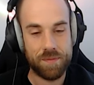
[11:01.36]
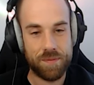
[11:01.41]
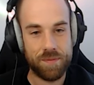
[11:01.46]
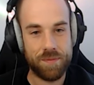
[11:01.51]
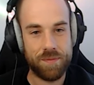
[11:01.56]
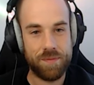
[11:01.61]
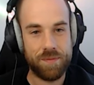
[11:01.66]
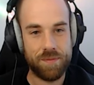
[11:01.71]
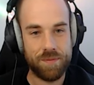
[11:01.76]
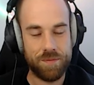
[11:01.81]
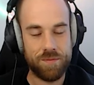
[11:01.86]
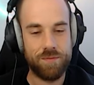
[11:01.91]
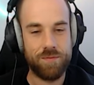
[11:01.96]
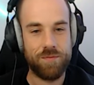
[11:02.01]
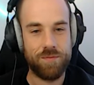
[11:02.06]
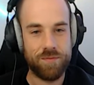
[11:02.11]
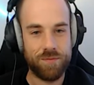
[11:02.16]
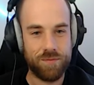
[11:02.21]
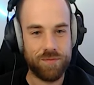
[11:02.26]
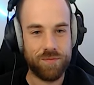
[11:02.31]

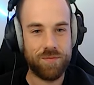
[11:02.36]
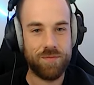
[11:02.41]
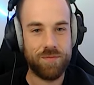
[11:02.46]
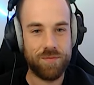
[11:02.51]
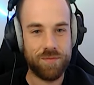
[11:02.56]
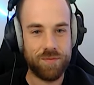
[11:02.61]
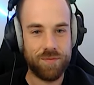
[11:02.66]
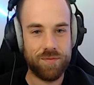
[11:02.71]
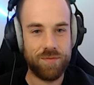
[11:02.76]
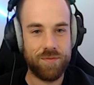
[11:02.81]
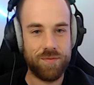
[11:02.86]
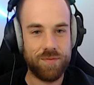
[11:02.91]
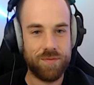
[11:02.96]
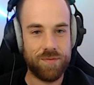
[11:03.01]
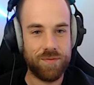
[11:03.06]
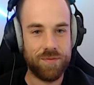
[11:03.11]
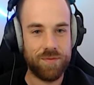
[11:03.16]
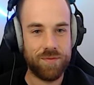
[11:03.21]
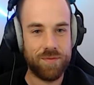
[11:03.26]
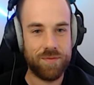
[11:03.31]

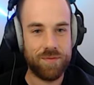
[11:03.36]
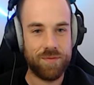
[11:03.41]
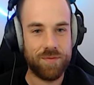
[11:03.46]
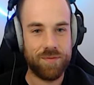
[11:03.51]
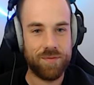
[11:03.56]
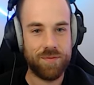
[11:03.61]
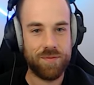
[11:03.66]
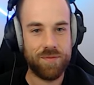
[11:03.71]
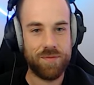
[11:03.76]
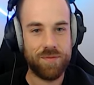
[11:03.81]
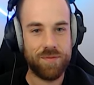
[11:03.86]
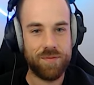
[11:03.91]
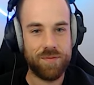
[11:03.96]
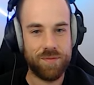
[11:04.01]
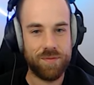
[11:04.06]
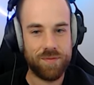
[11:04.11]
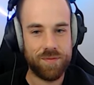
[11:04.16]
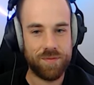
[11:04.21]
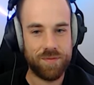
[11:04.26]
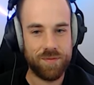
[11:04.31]

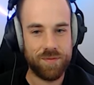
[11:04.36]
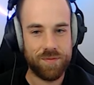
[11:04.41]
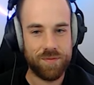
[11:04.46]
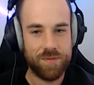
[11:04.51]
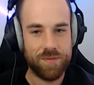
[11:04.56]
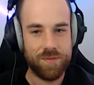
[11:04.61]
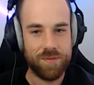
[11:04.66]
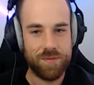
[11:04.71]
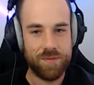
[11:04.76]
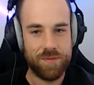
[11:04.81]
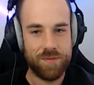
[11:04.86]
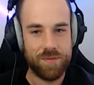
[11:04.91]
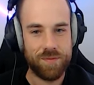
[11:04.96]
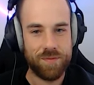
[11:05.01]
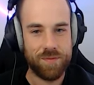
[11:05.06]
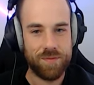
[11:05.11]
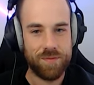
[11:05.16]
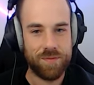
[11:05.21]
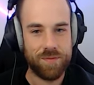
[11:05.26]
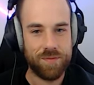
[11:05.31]

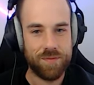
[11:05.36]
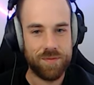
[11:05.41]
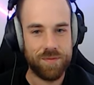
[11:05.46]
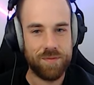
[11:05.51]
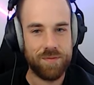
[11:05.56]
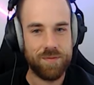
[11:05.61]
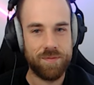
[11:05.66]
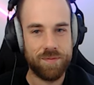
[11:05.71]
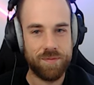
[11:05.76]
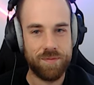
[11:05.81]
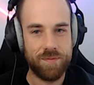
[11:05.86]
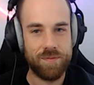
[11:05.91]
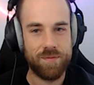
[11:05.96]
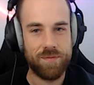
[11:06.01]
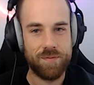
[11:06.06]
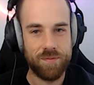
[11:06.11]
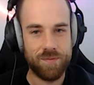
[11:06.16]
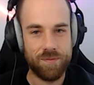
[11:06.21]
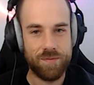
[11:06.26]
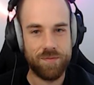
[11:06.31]

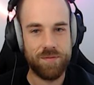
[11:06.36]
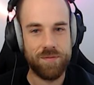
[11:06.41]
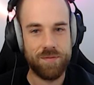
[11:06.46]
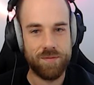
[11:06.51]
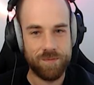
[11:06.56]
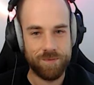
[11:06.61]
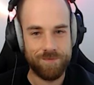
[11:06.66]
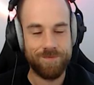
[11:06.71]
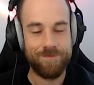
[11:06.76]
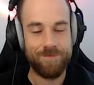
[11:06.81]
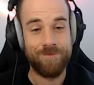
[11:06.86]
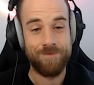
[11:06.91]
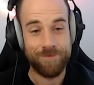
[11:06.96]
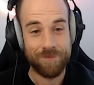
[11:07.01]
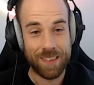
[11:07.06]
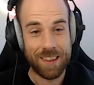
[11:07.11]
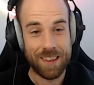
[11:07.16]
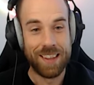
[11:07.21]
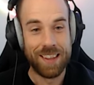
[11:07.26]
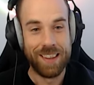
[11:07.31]

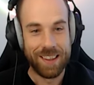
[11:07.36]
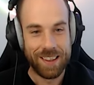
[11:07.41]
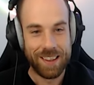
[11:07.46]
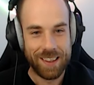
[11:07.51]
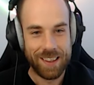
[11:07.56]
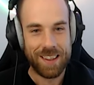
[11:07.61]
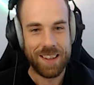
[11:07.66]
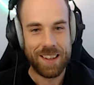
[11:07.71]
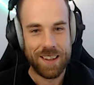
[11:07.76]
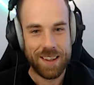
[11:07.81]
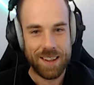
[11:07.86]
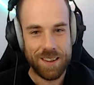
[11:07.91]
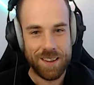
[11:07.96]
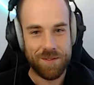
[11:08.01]
The person shown says nothing.